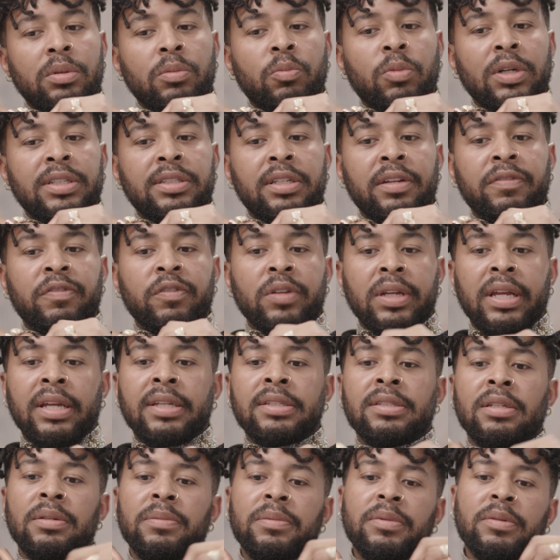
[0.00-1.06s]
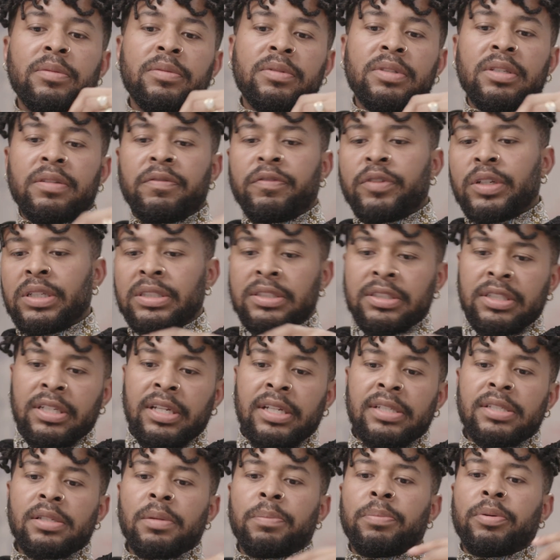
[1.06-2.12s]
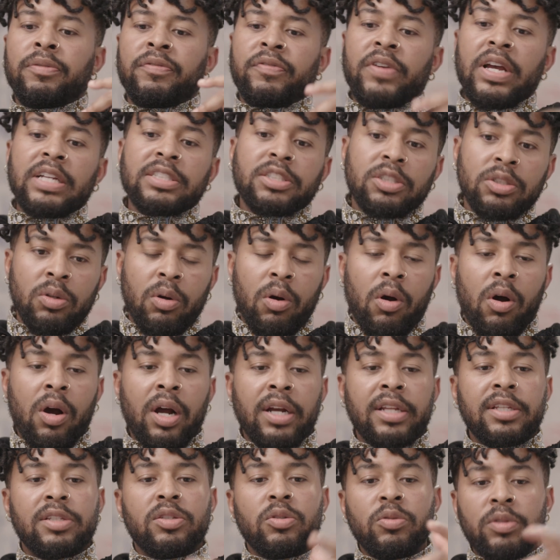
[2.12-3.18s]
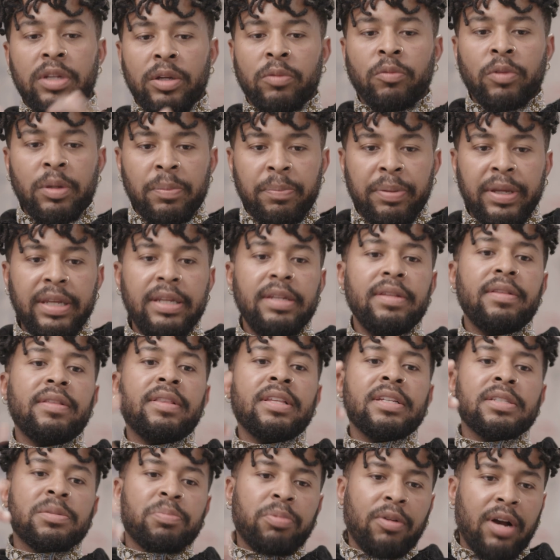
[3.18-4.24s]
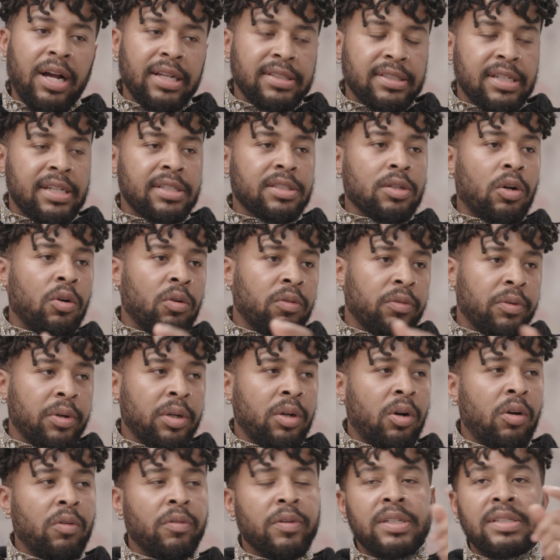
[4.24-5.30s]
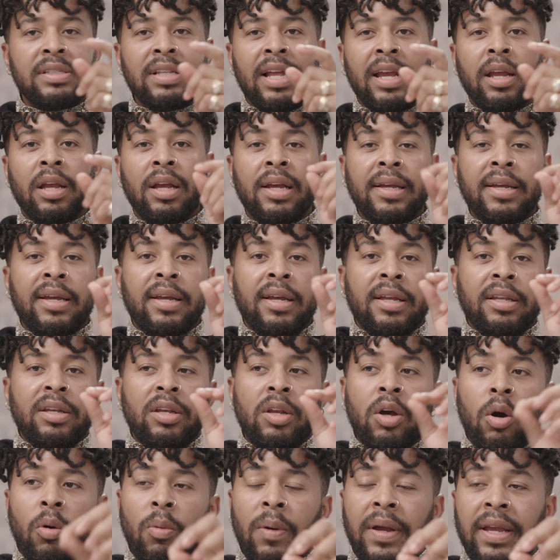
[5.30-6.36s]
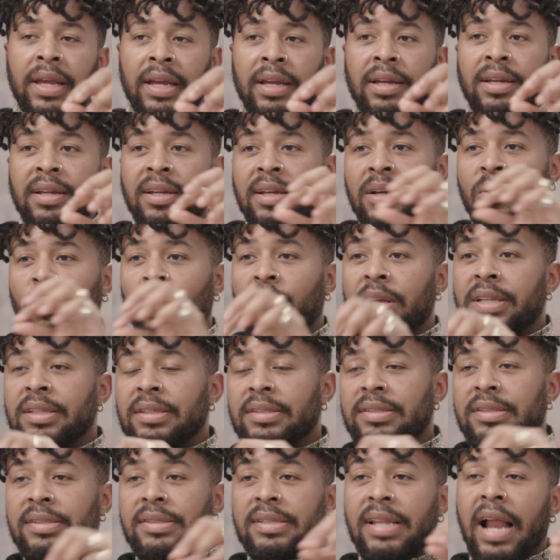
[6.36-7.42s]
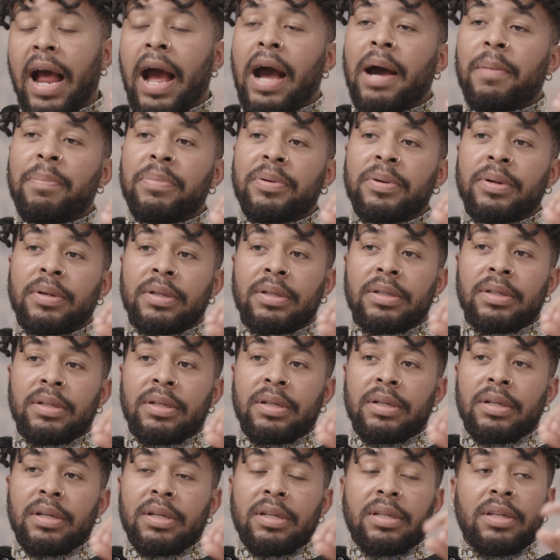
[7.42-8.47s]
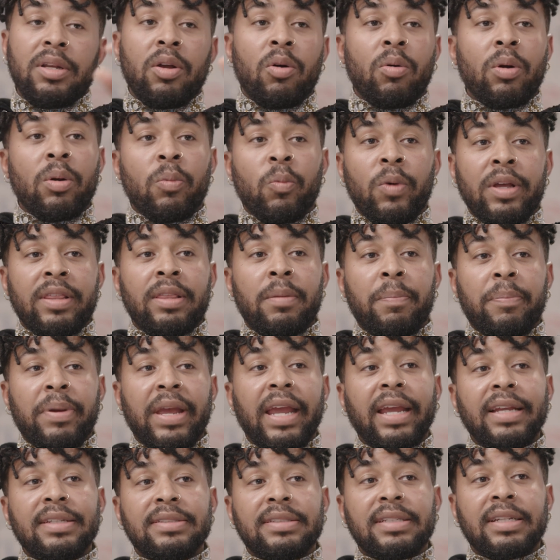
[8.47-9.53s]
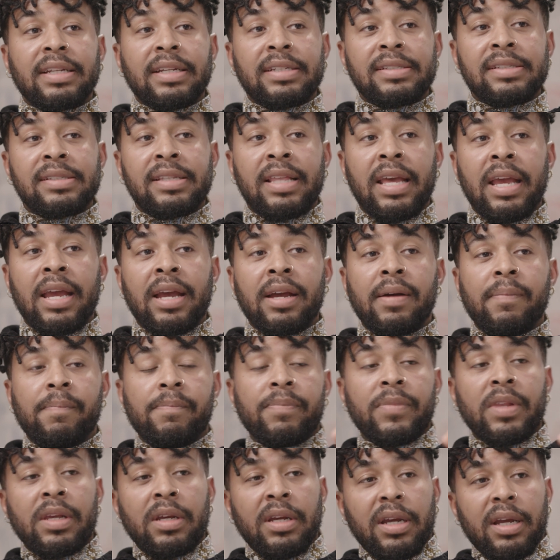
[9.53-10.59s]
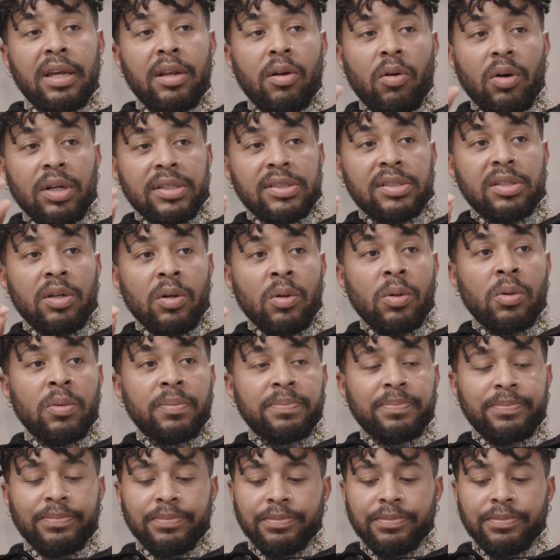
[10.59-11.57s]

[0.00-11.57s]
what differentiates a professional artist who can repeat this process over and over is like knowing when to stop, knowing when the painting is there, and also